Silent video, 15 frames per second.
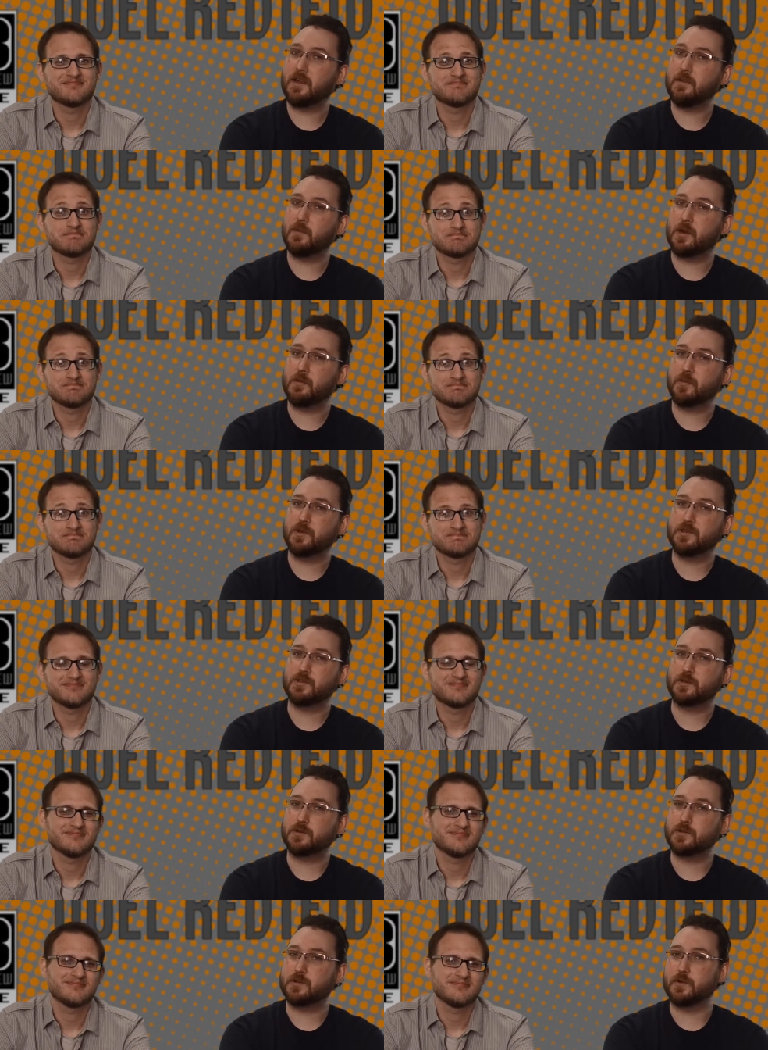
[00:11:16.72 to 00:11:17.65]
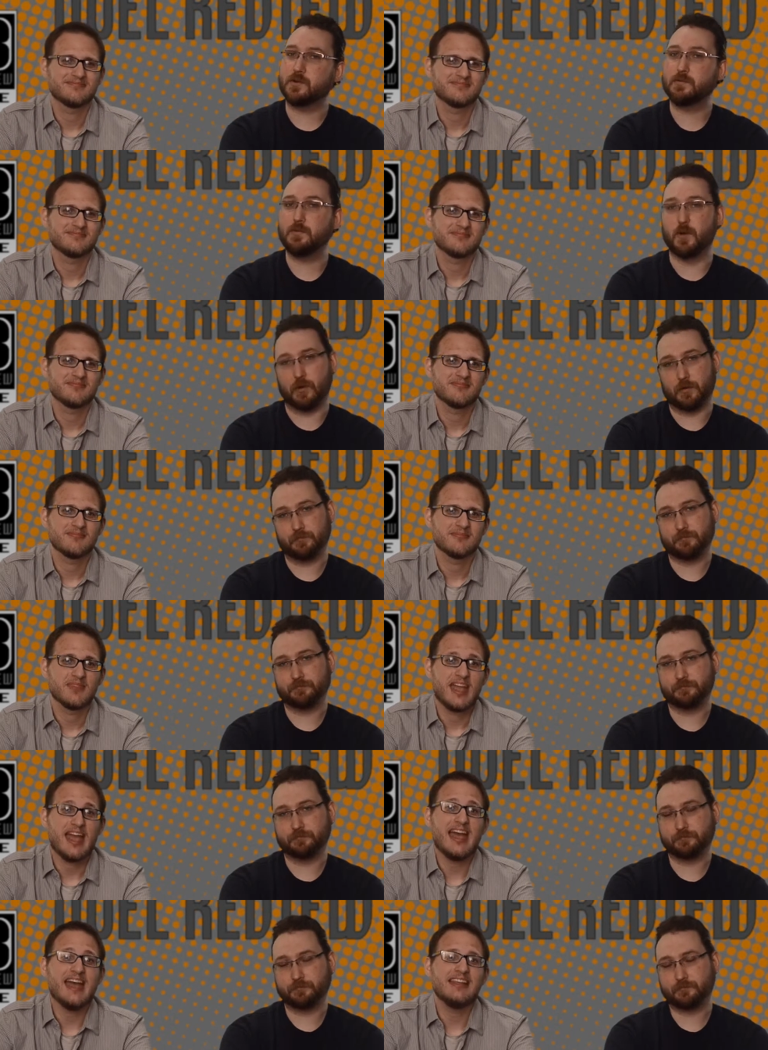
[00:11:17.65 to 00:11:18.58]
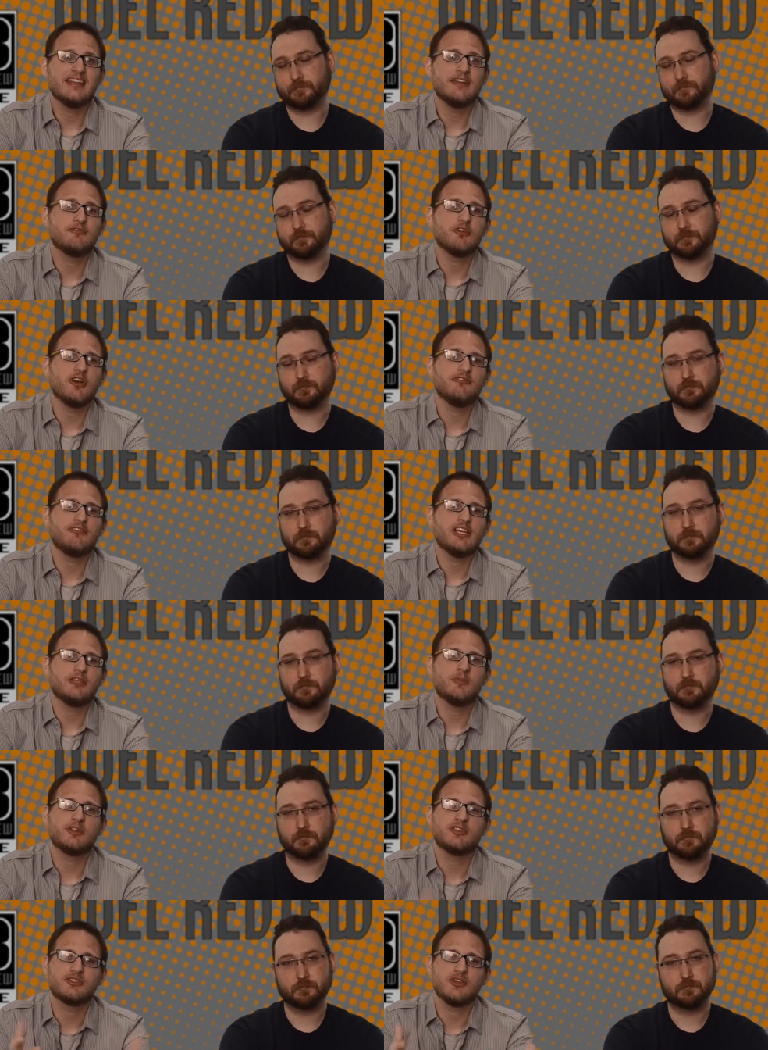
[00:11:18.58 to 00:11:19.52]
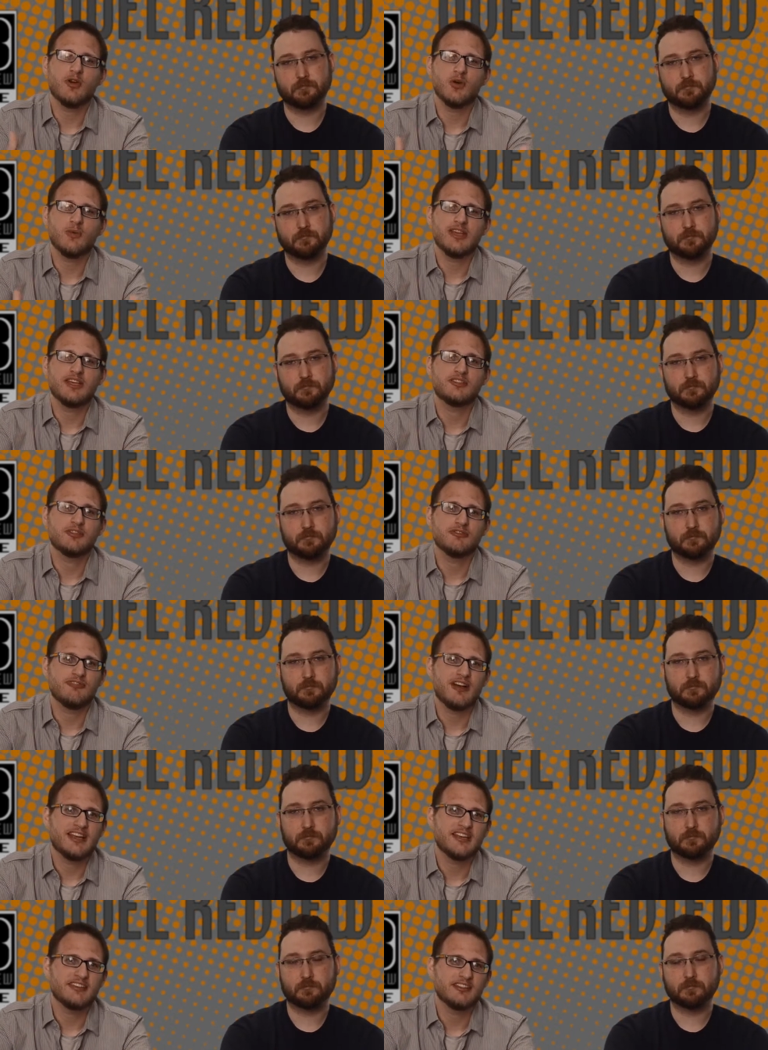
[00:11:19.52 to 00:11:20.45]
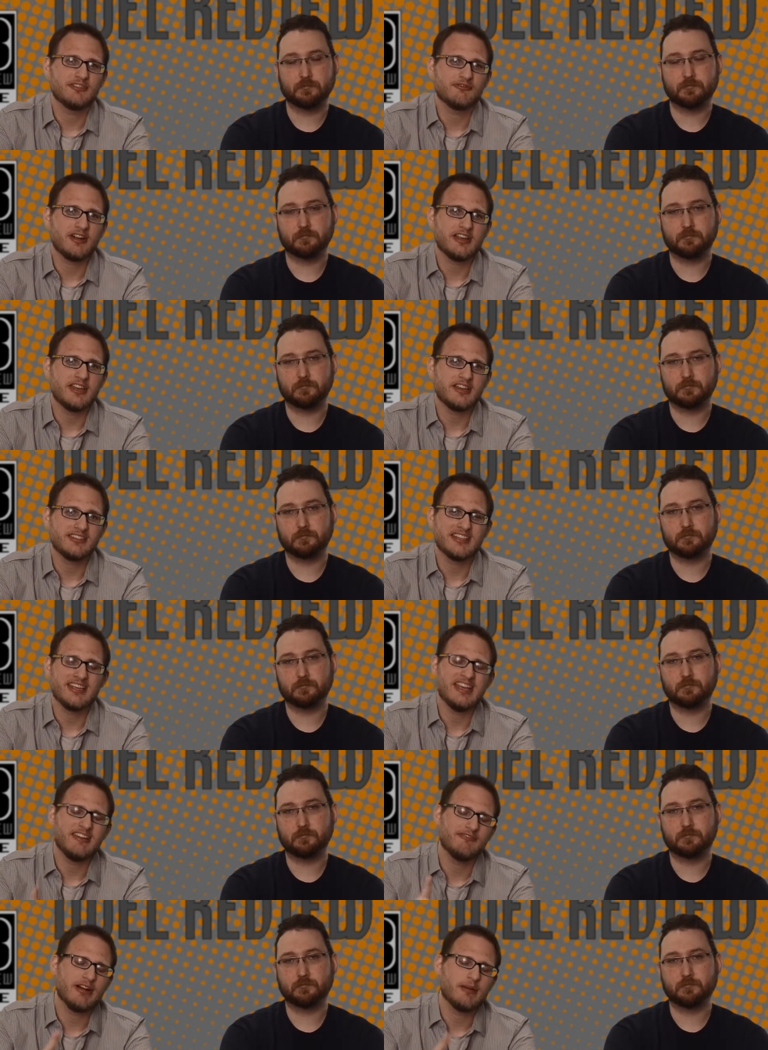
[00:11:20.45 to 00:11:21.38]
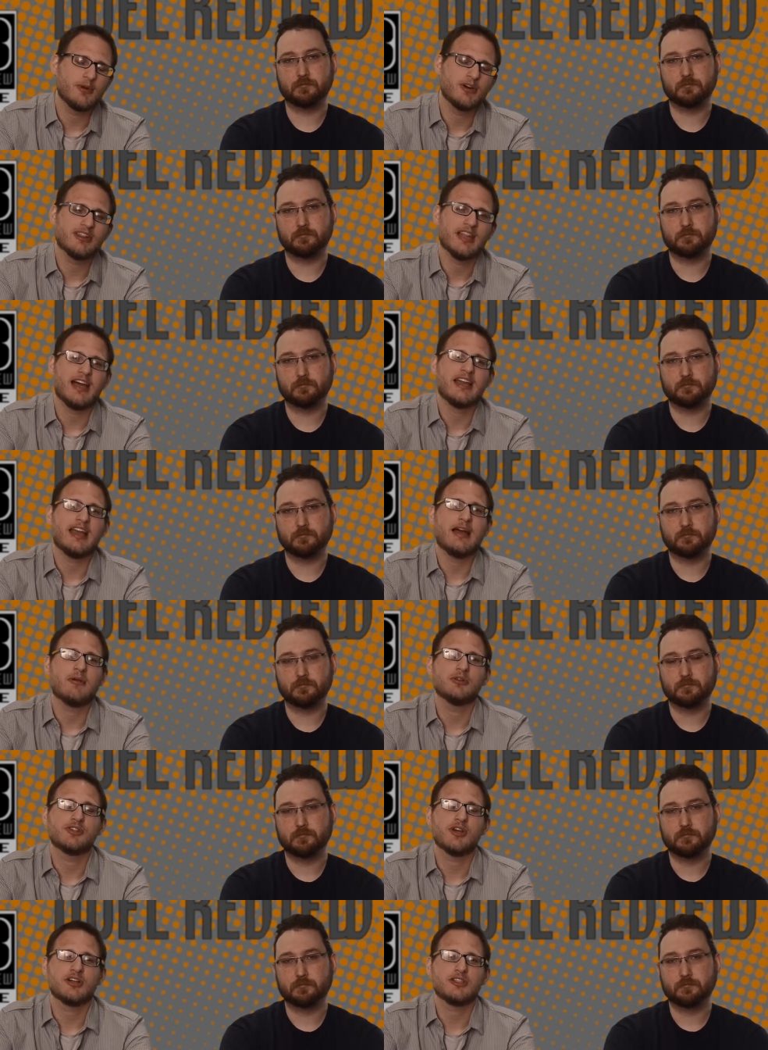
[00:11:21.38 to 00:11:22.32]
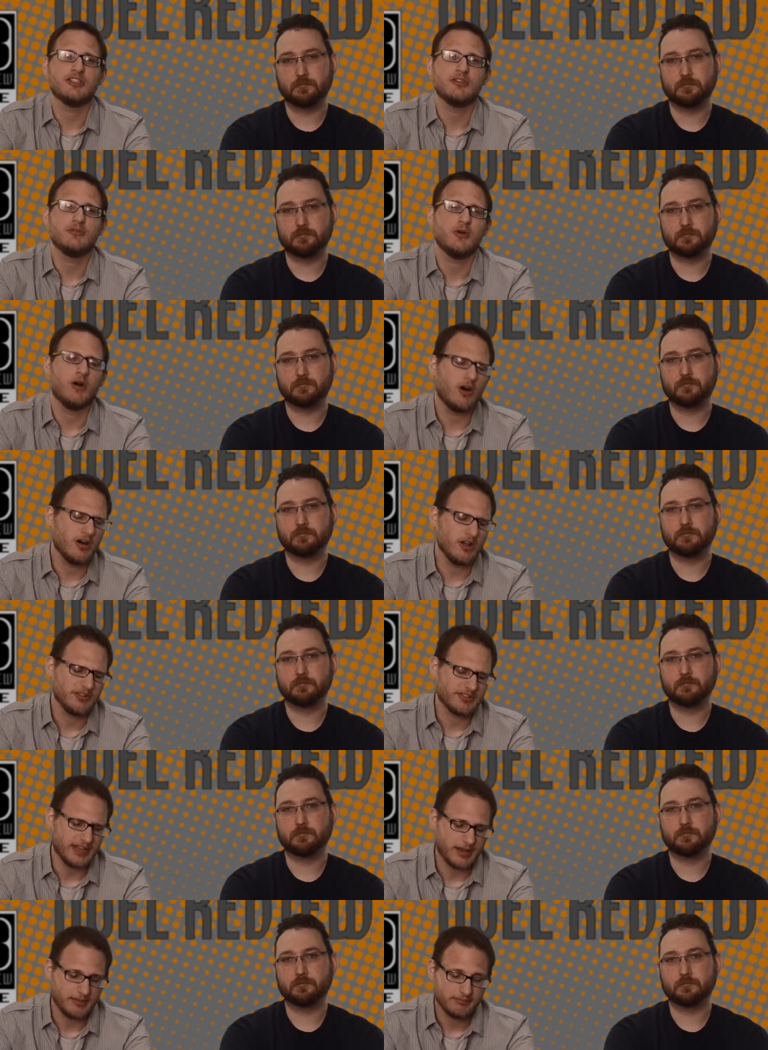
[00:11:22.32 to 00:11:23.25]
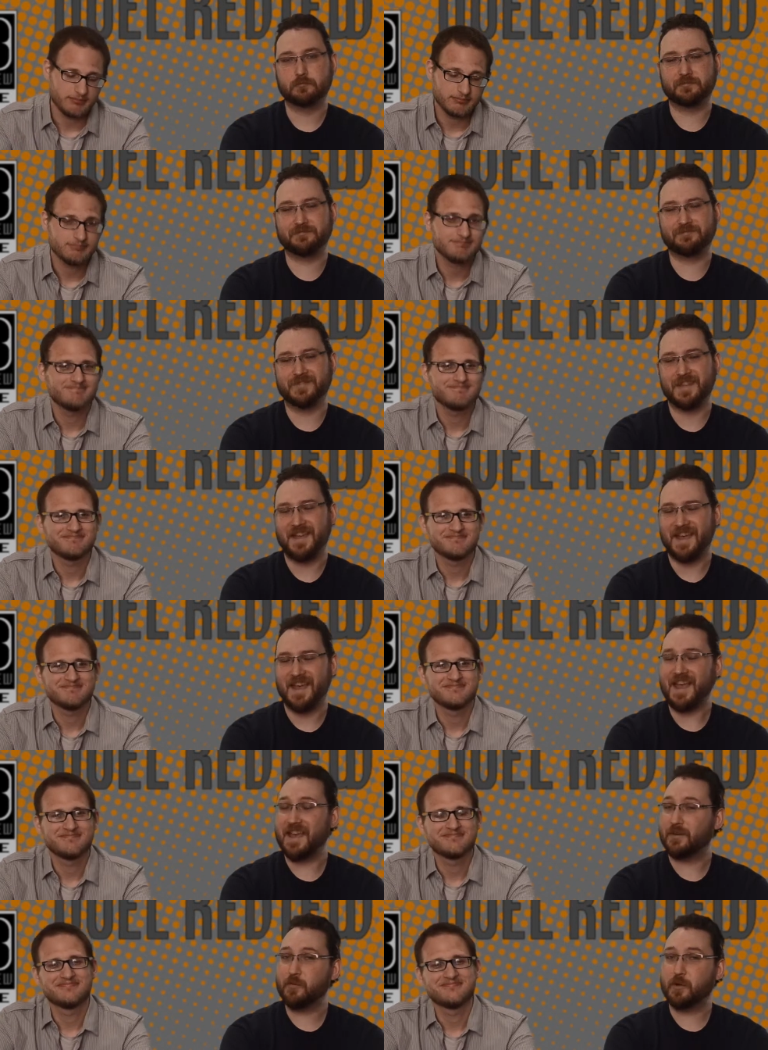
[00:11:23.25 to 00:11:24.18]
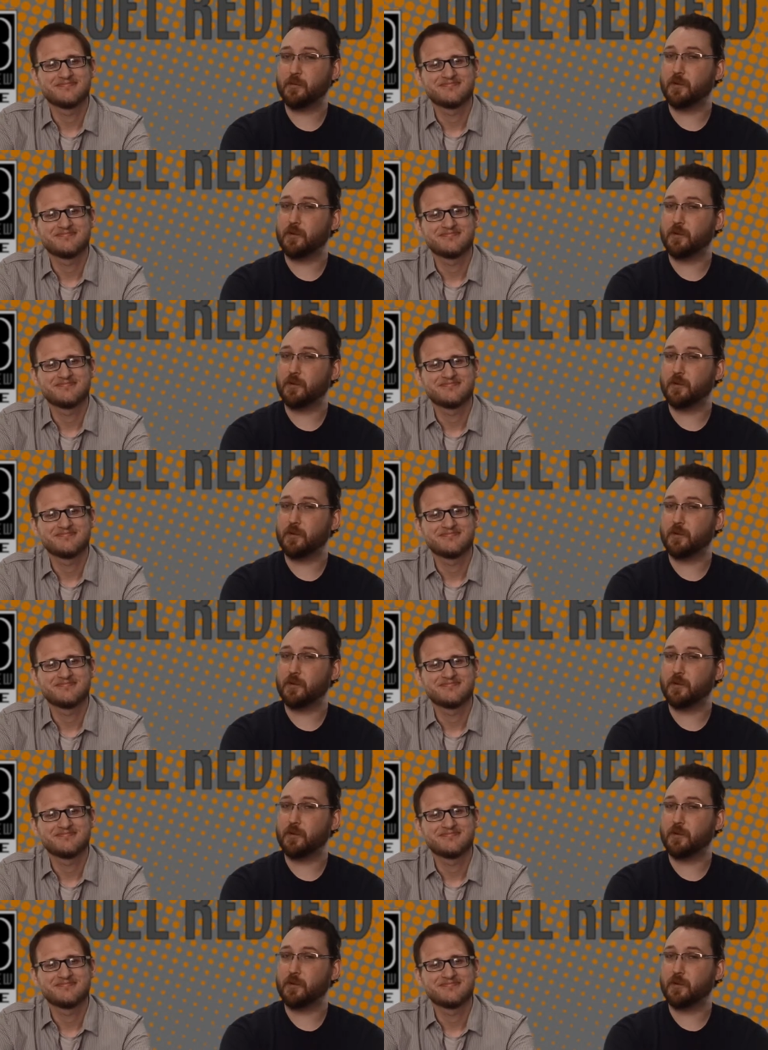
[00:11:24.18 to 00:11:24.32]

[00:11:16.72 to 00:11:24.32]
Speaker 1: game, art print, shirt stories, and more.
Speaker 2: And if you're on Facebook, so are we. So find us and friend us. And if I'm online, I will talk to you all the time.
Speaker 1: and we're